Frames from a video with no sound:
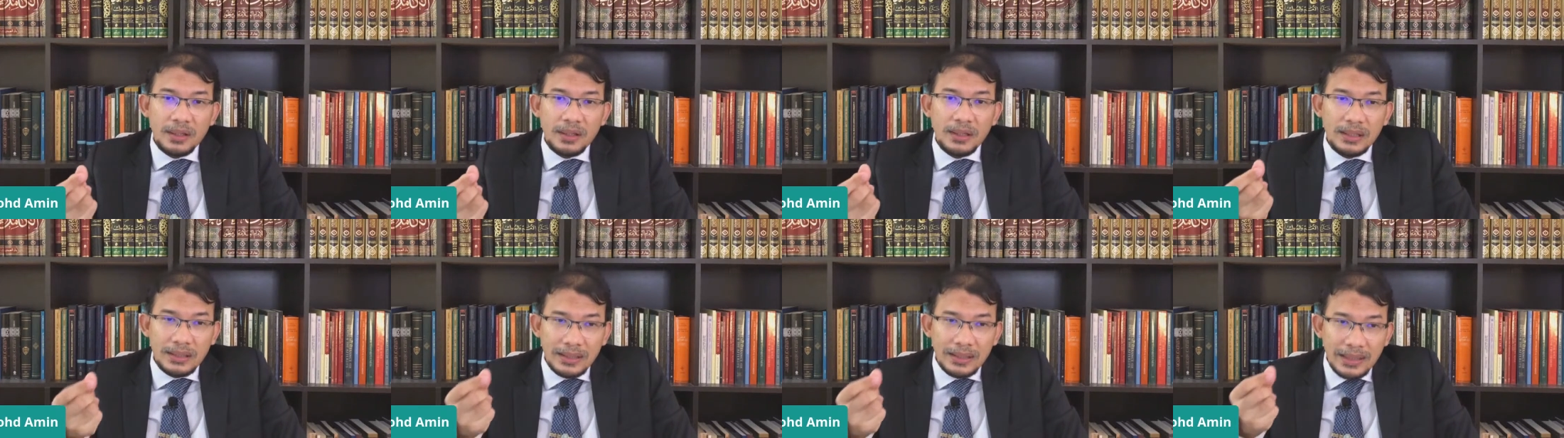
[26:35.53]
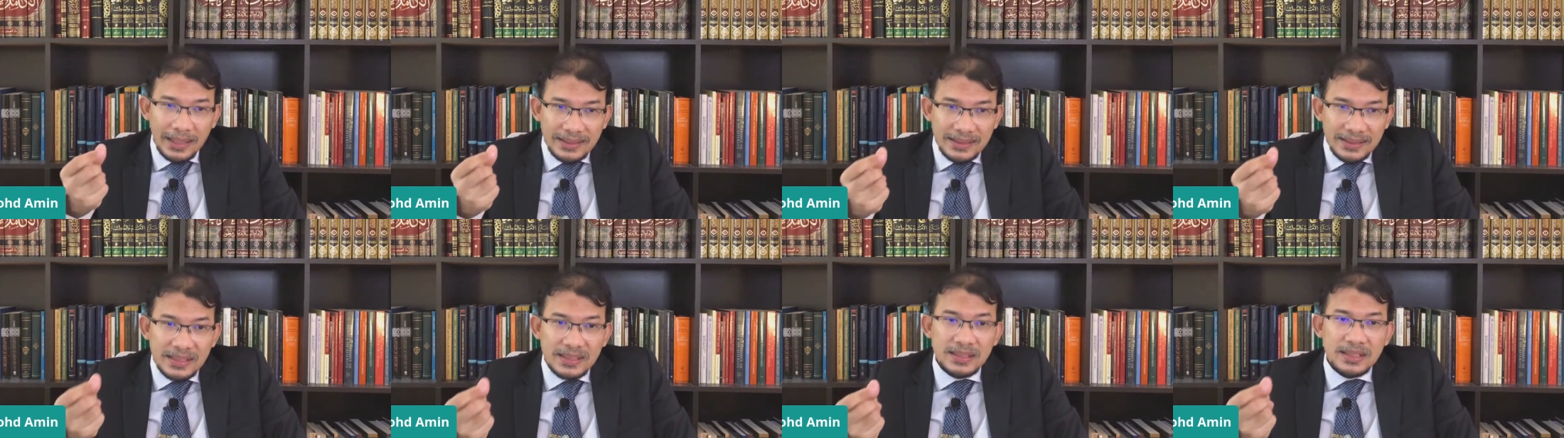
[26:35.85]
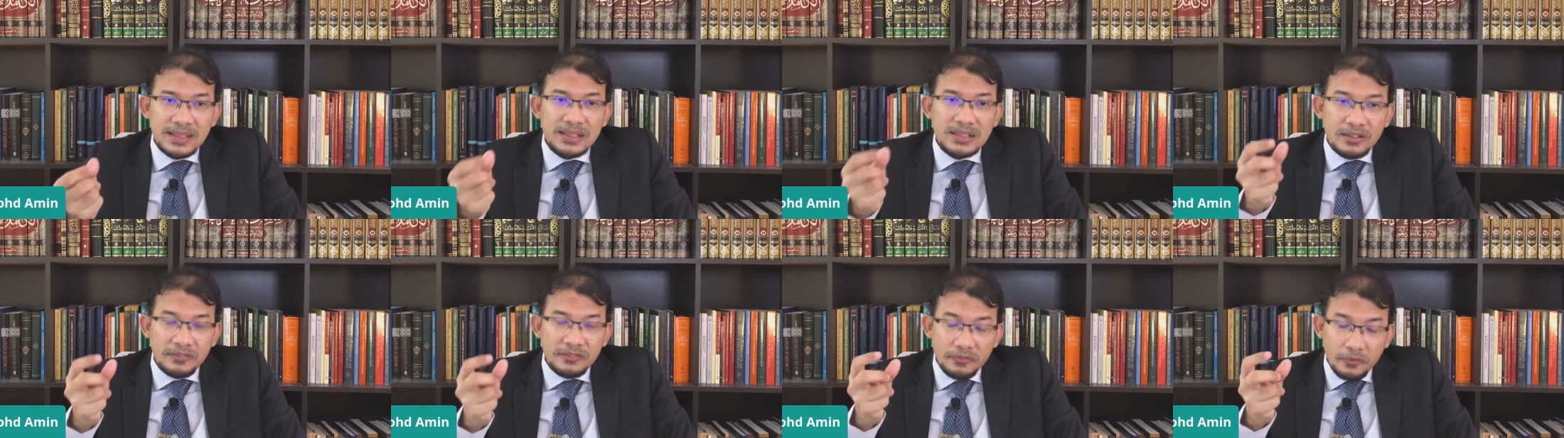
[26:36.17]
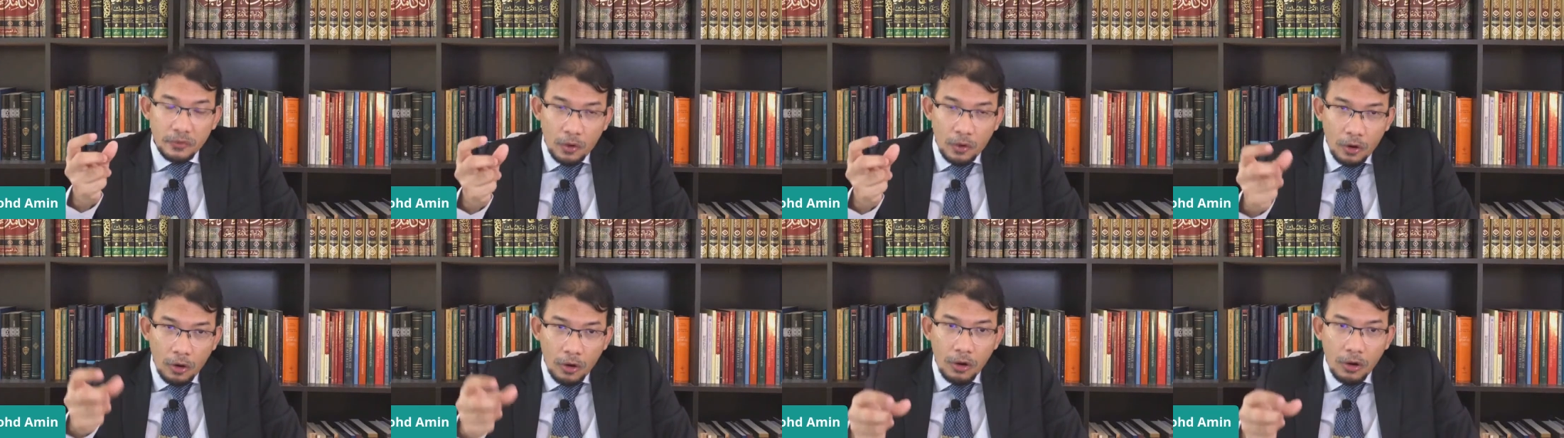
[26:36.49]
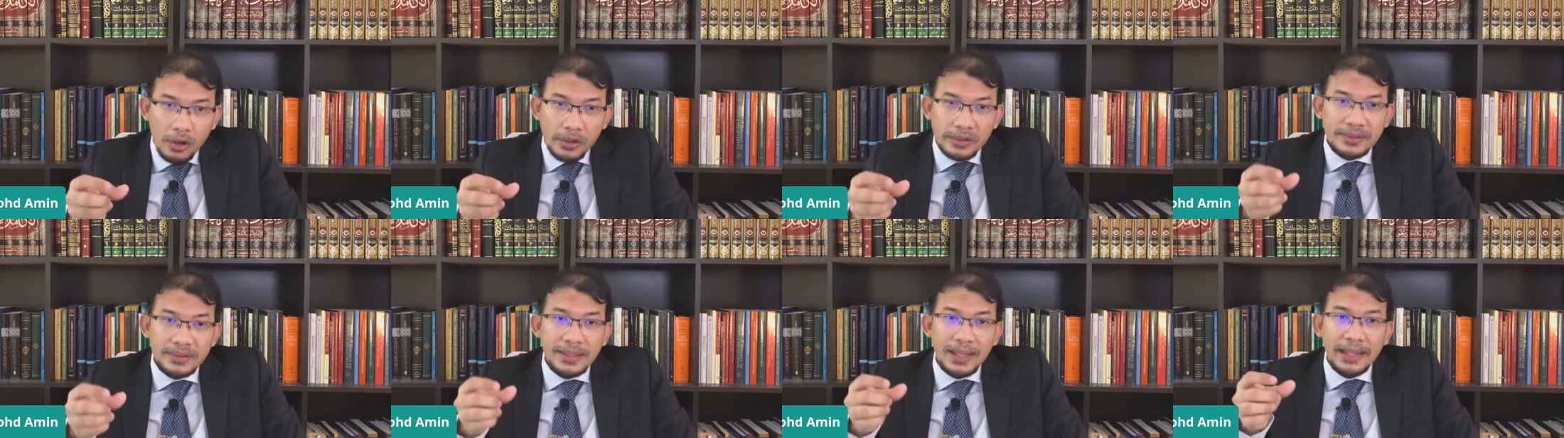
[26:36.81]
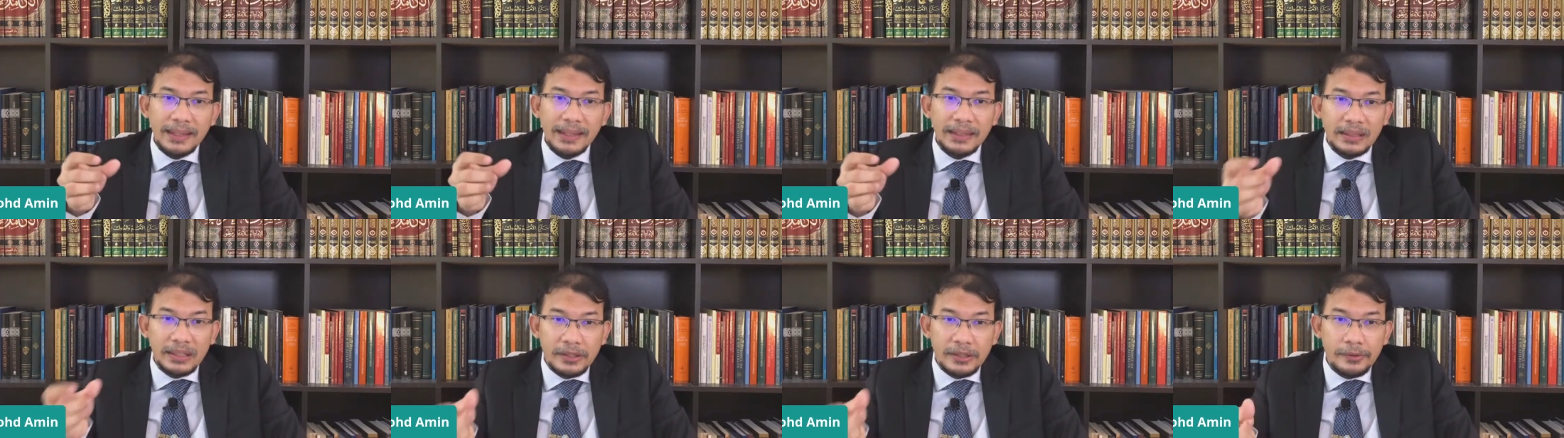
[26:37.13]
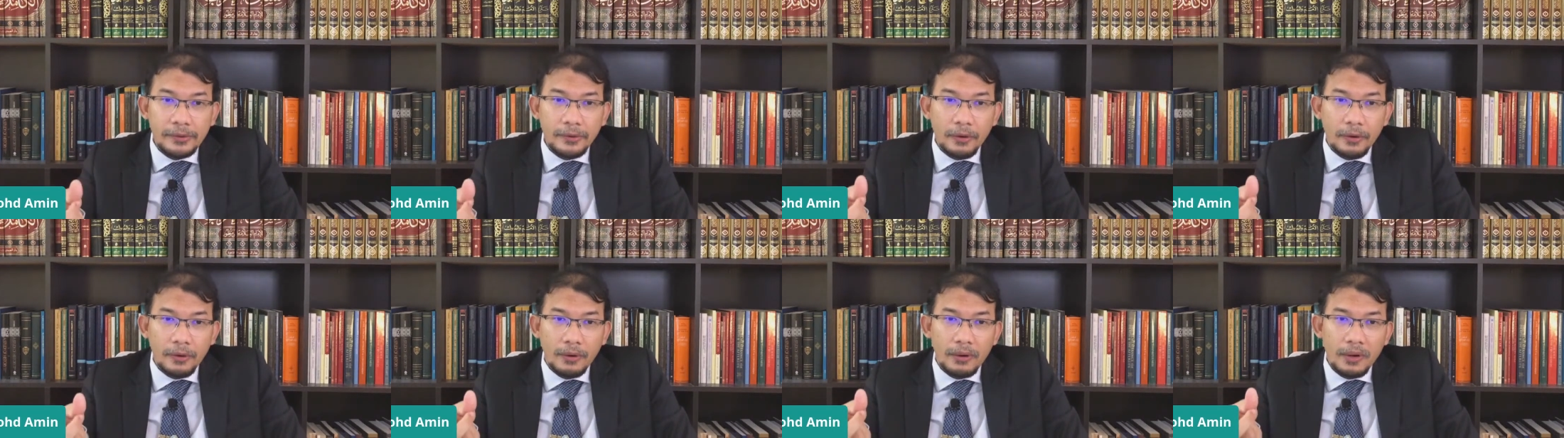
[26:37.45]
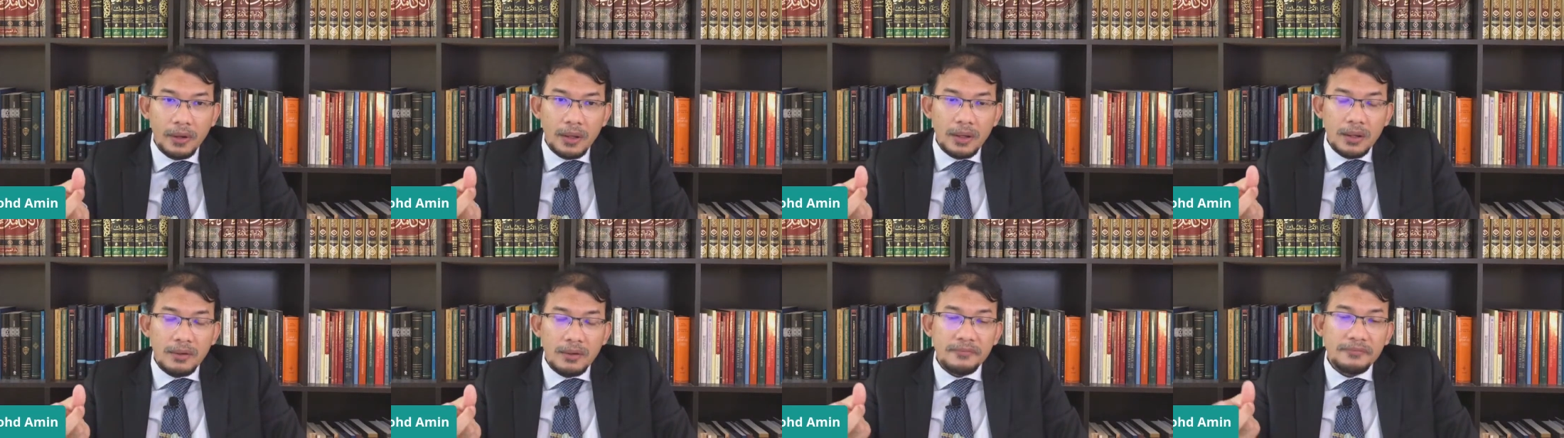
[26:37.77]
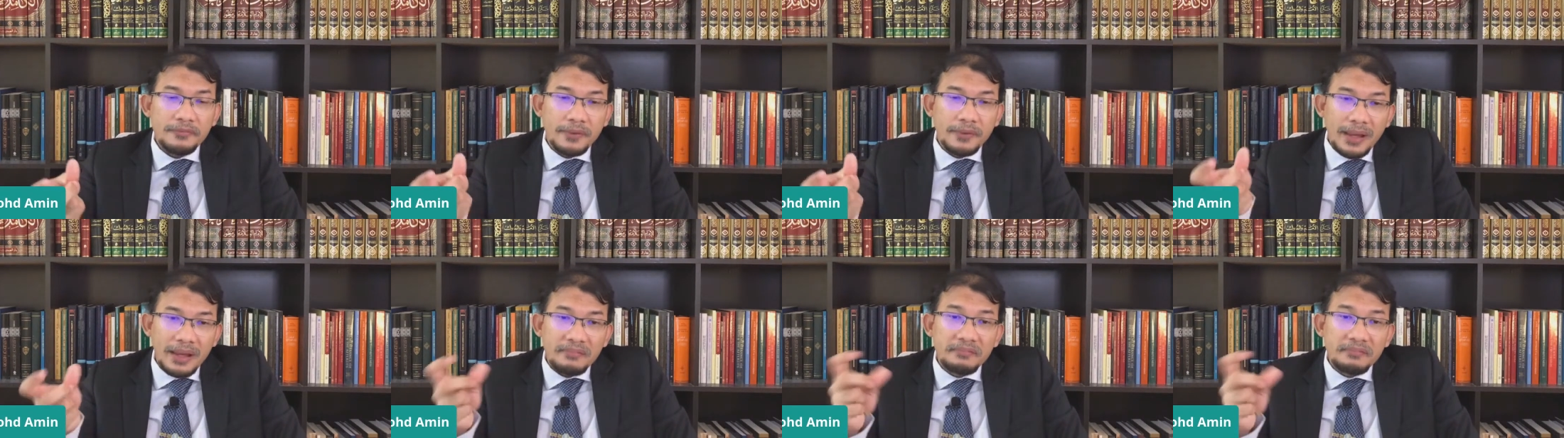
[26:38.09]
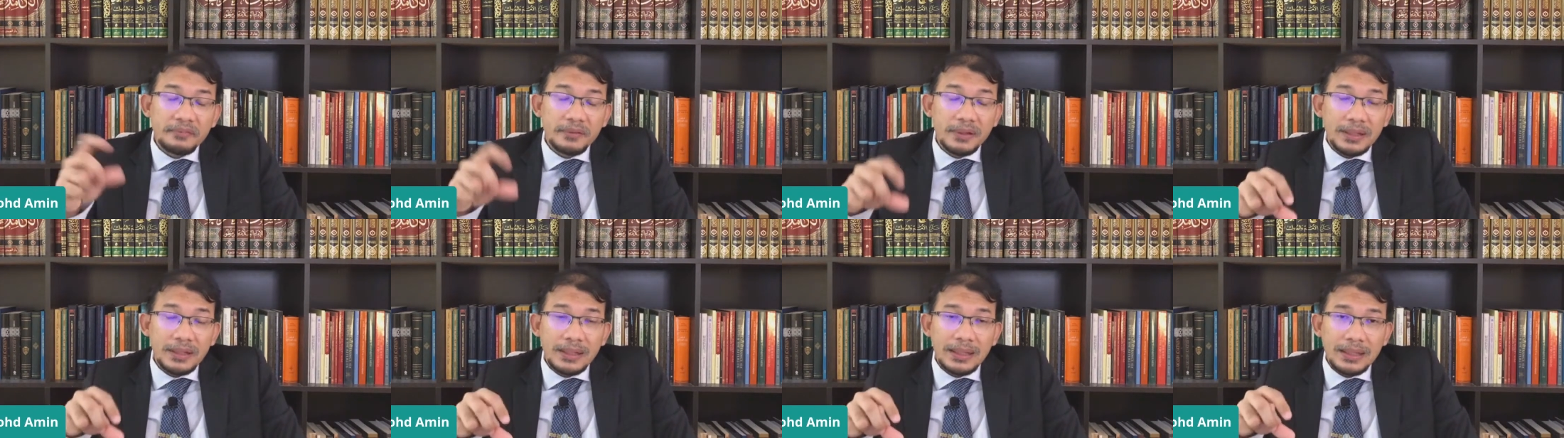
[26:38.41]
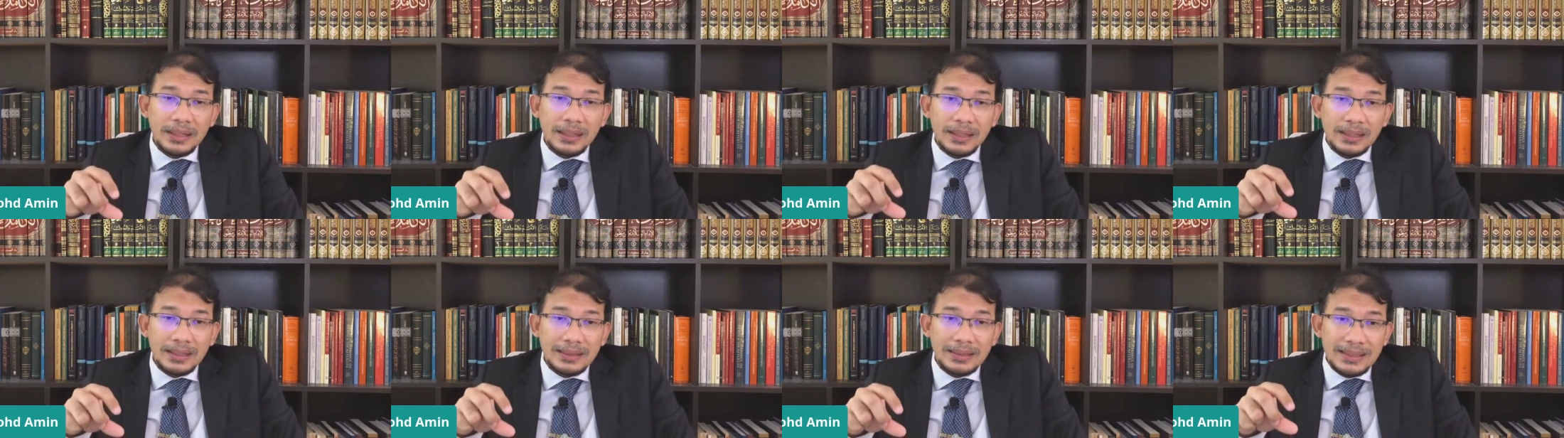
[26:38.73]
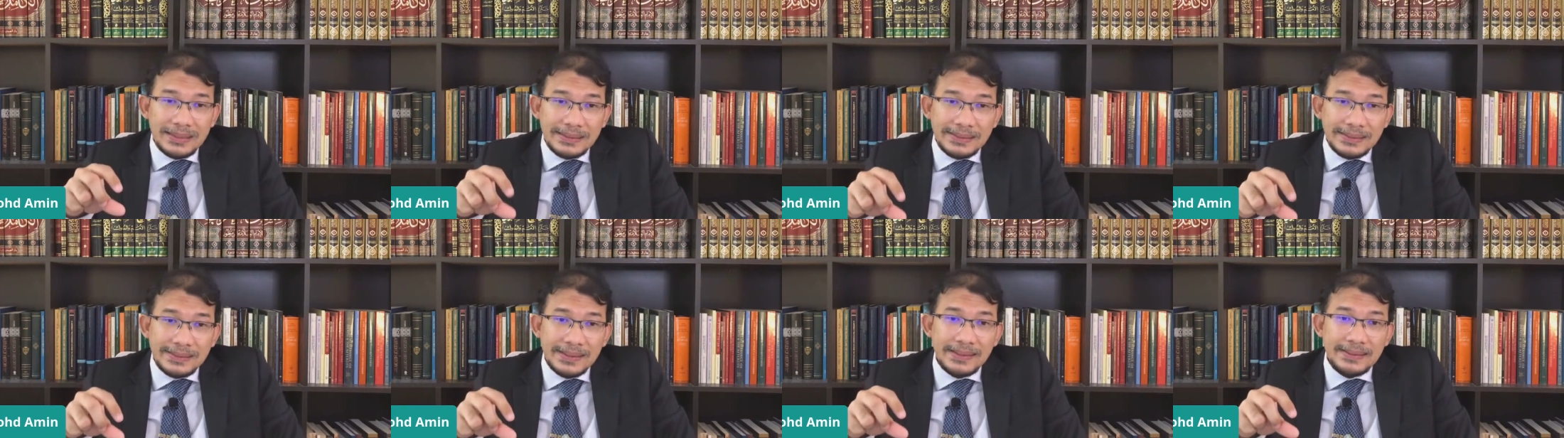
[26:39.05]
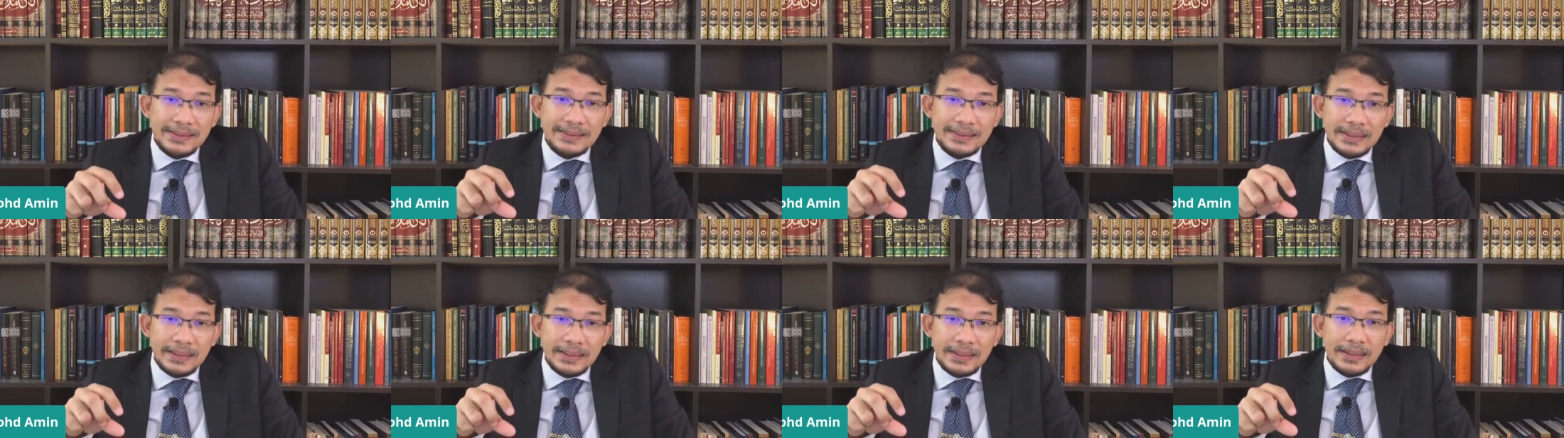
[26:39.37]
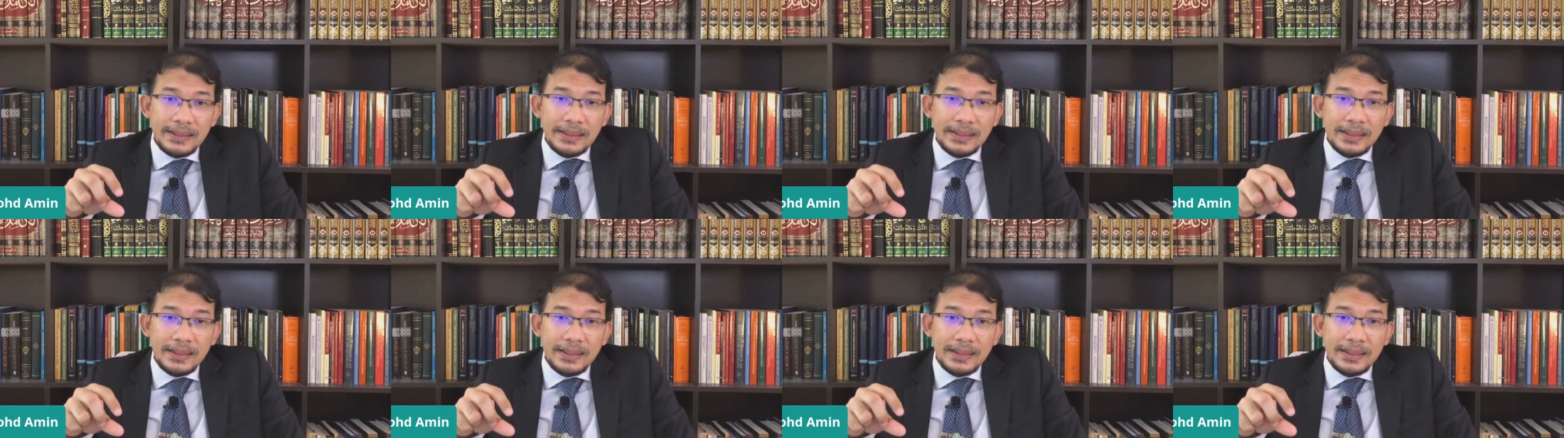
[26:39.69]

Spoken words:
in the existence of cause and cure for every disease